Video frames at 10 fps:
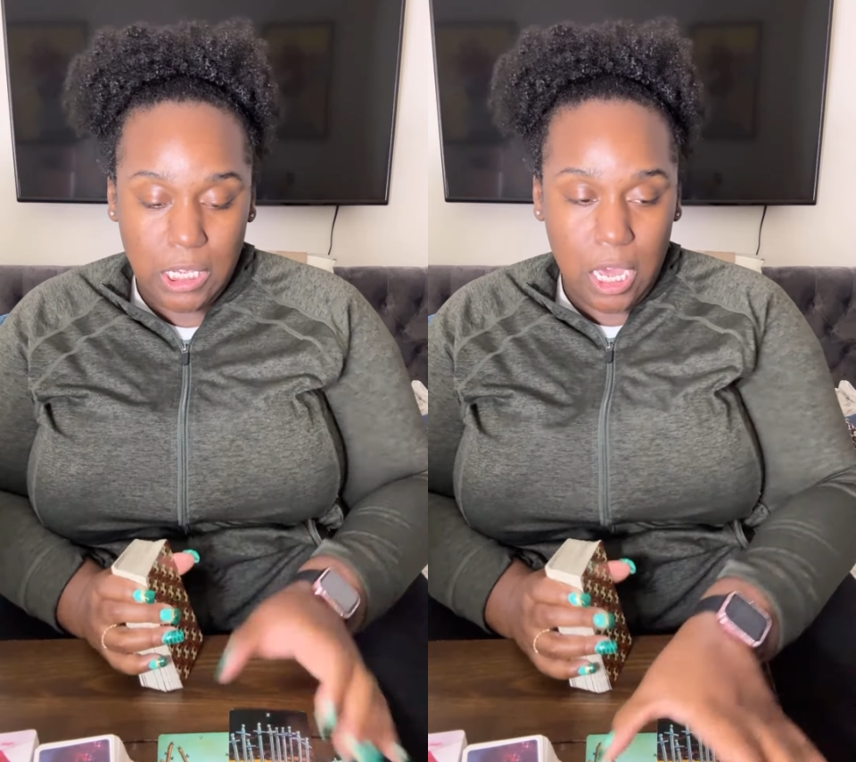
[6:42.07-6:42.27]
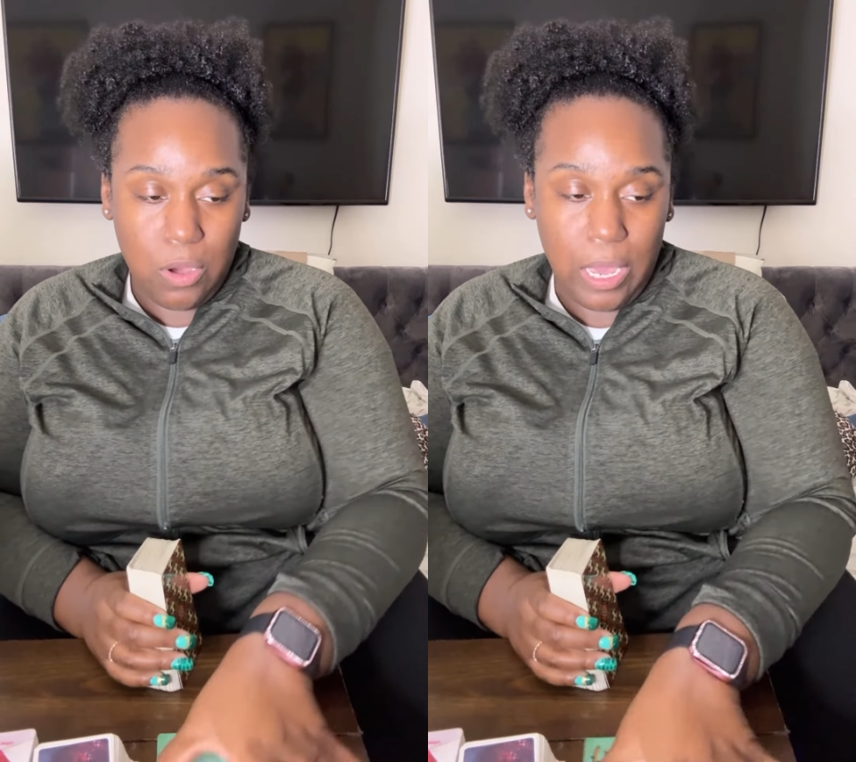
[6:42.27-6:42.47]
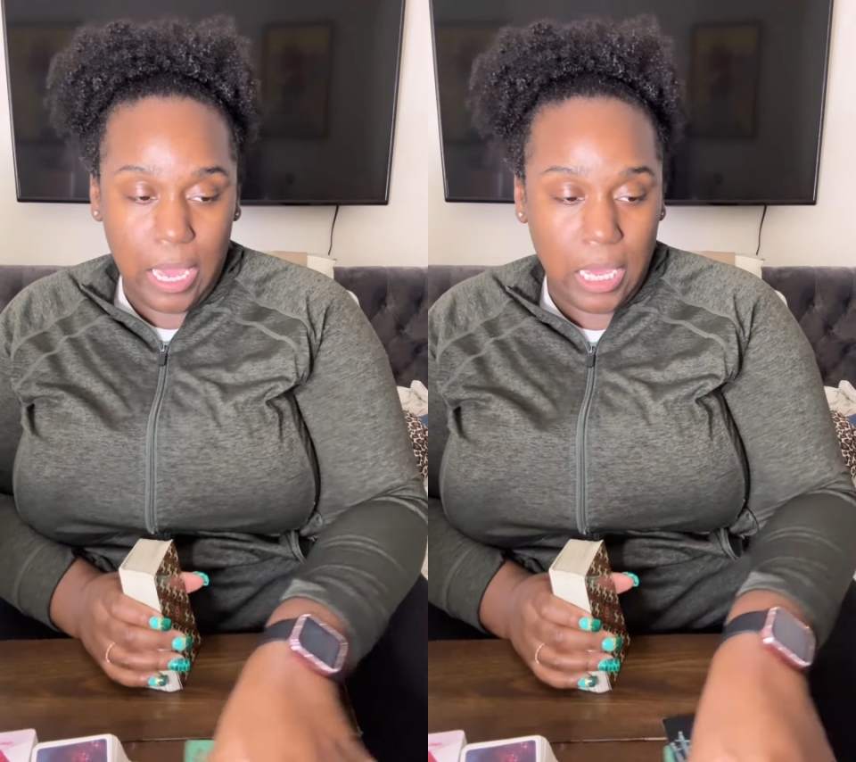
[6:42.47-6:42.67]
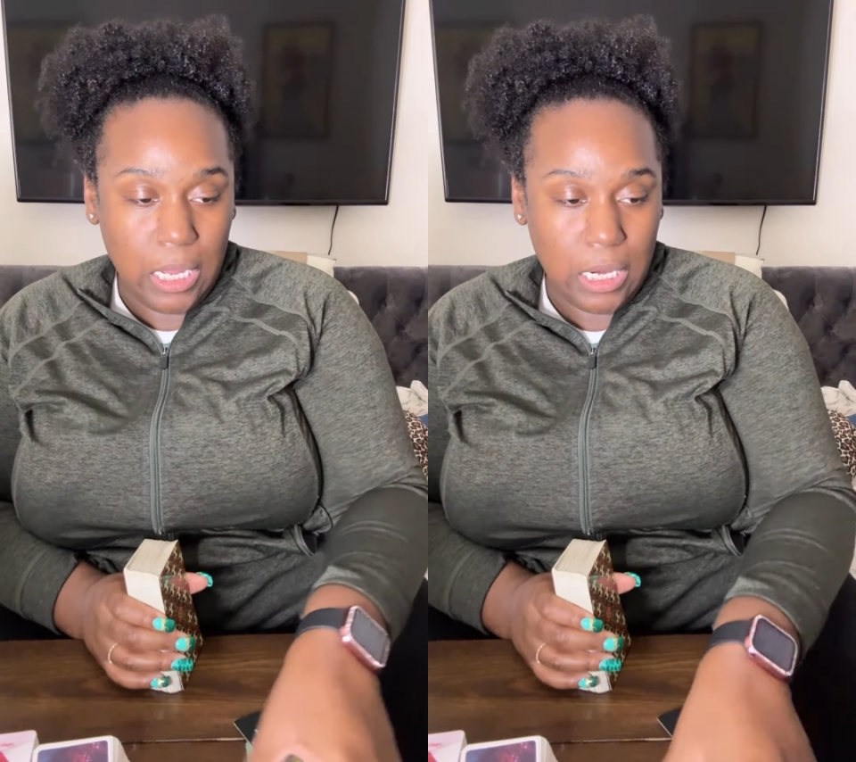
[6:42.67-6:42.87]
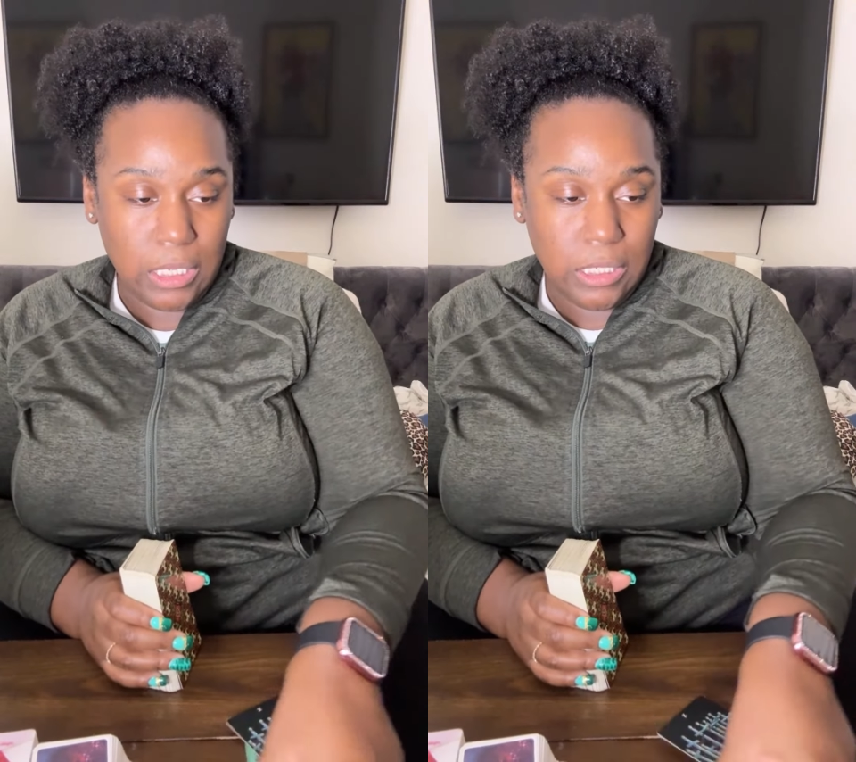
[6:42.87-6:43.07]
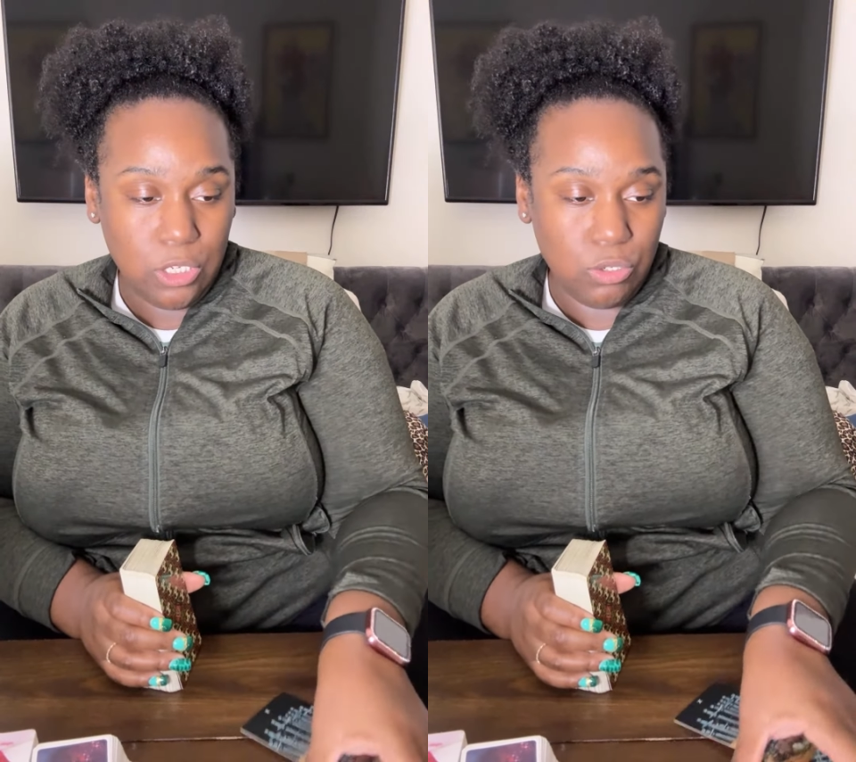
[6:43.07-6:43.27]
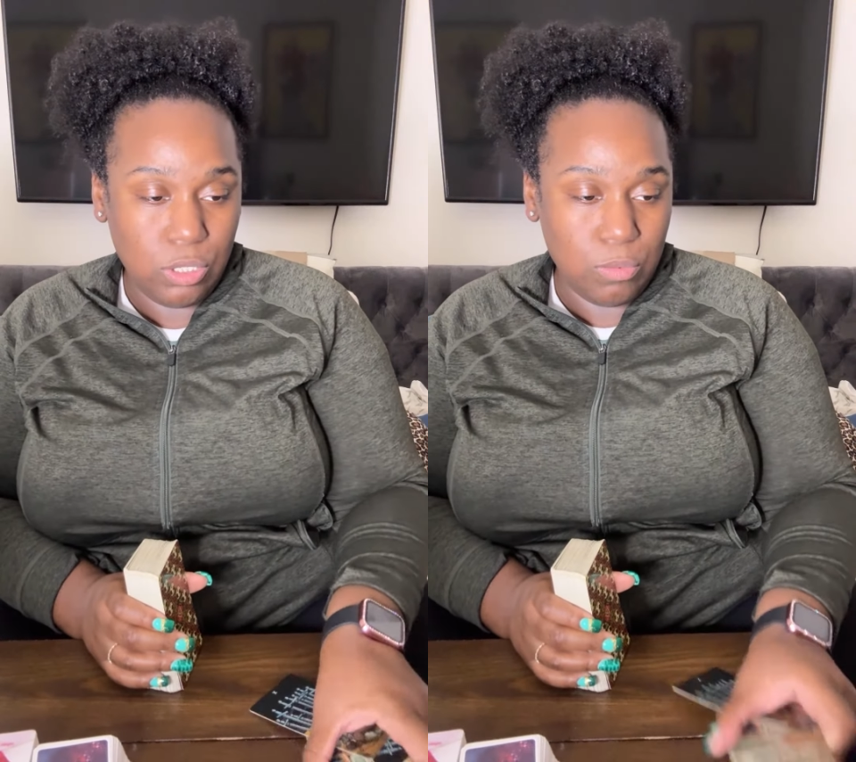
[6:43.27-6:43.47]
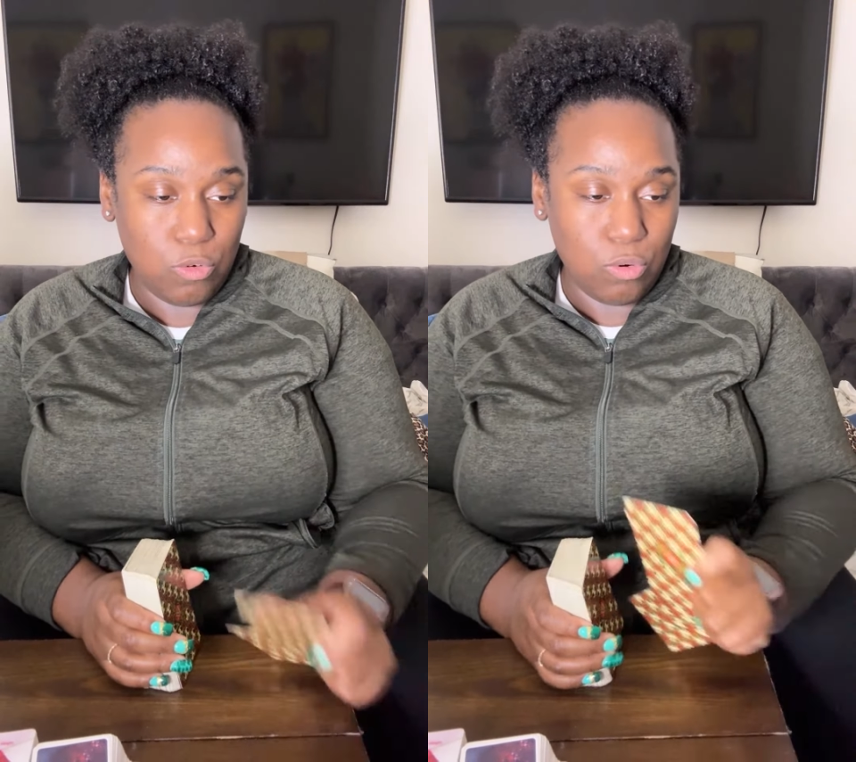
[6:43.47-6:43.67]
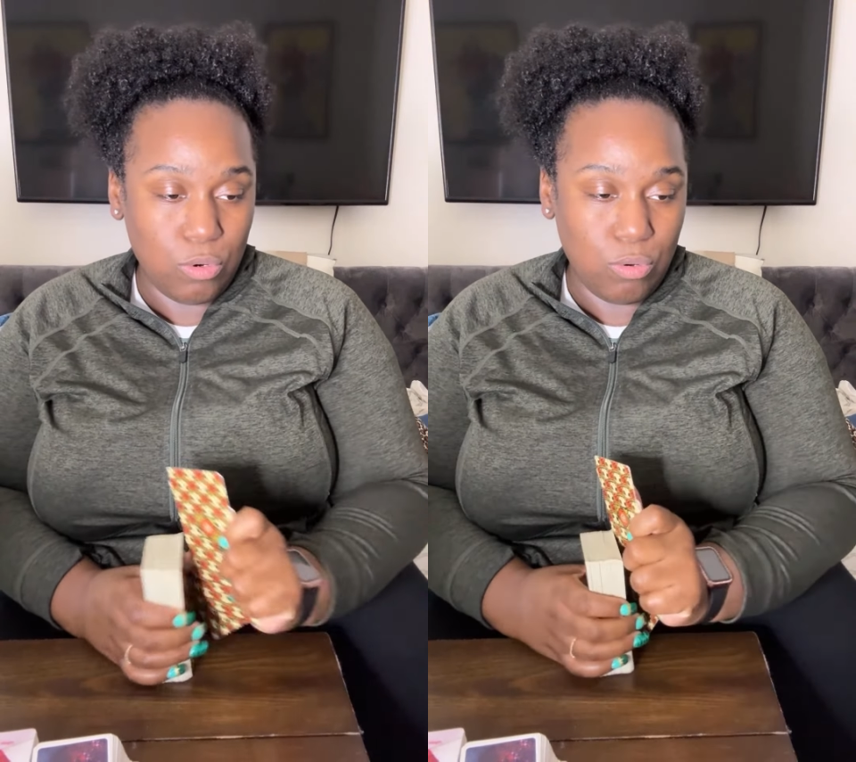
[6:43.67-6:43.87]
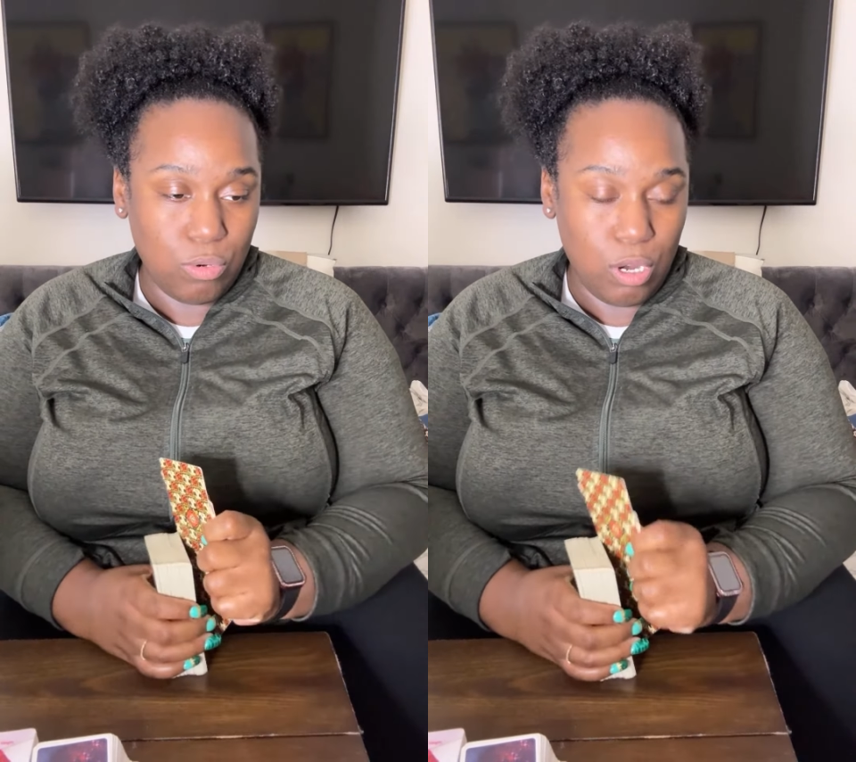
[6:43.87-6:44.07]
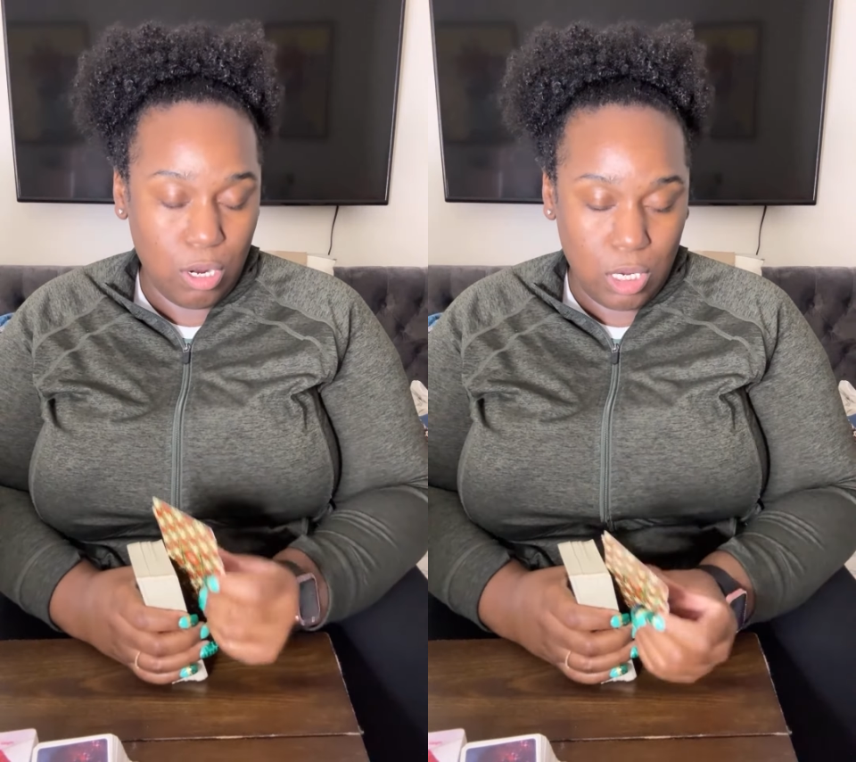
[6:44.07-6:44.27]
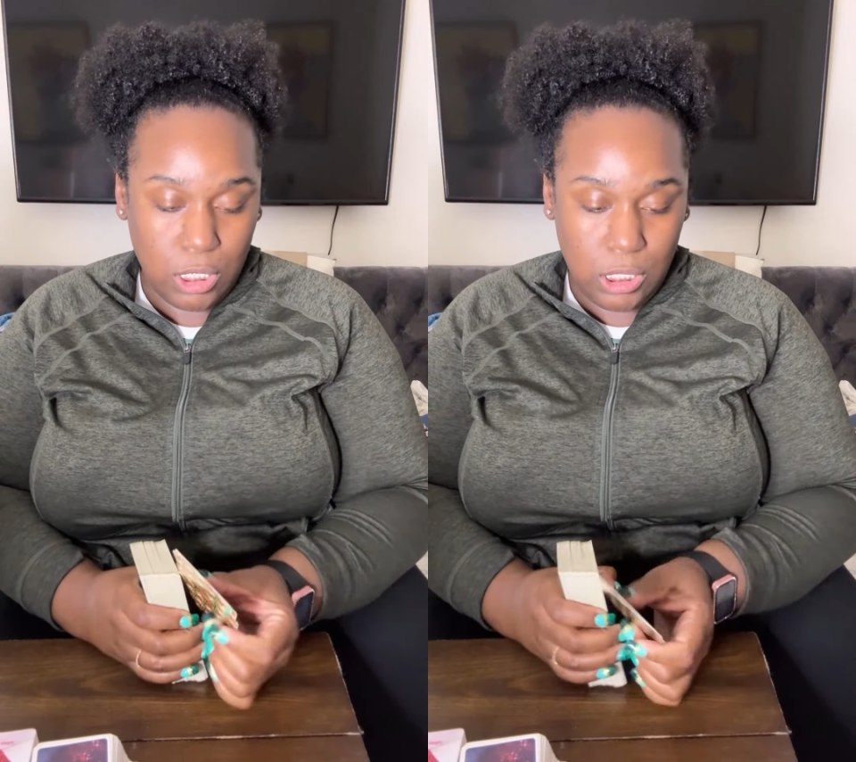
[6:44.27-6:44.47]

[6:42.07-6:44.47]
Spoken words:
Okay, let's get you some oracle cards